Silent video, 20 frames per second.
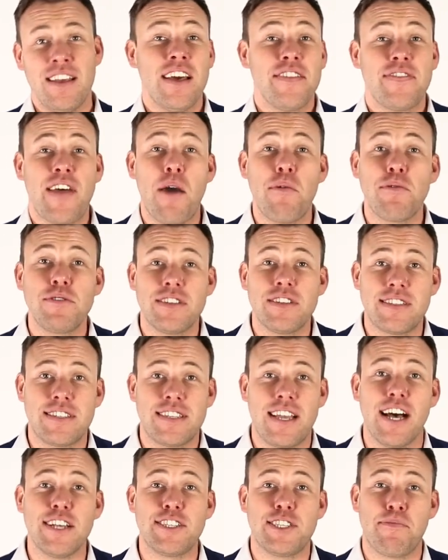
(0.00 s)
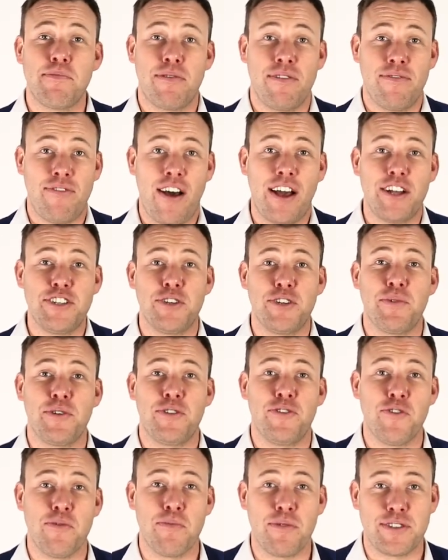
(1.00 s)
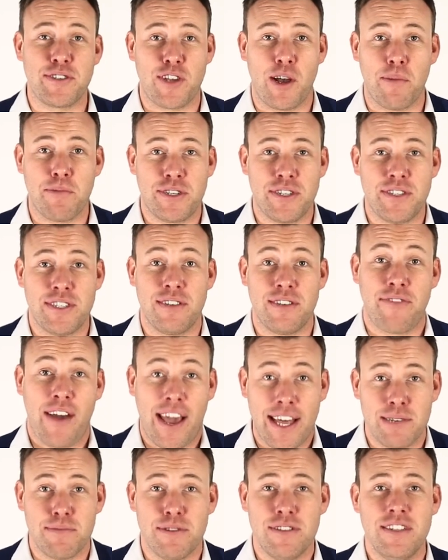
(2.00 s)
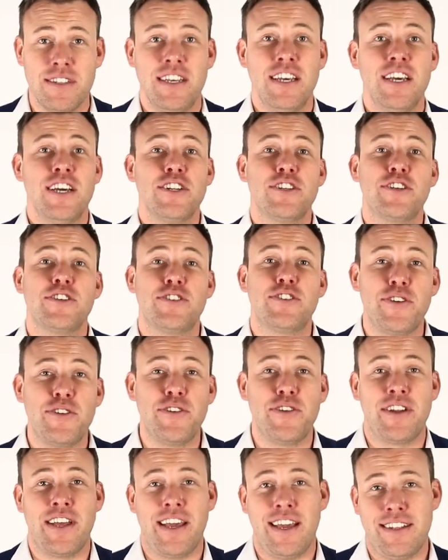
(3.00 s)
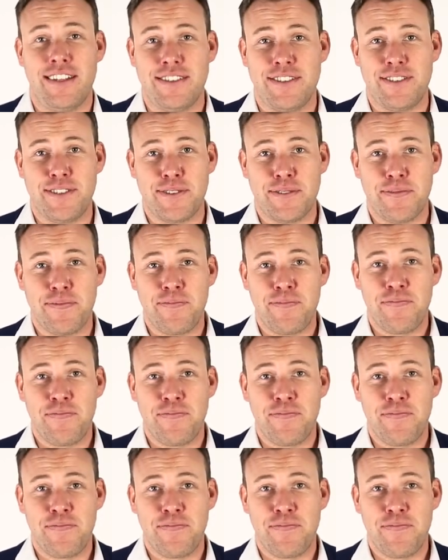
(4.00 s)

They will discuss and provide you with numerous options available to suit your needs.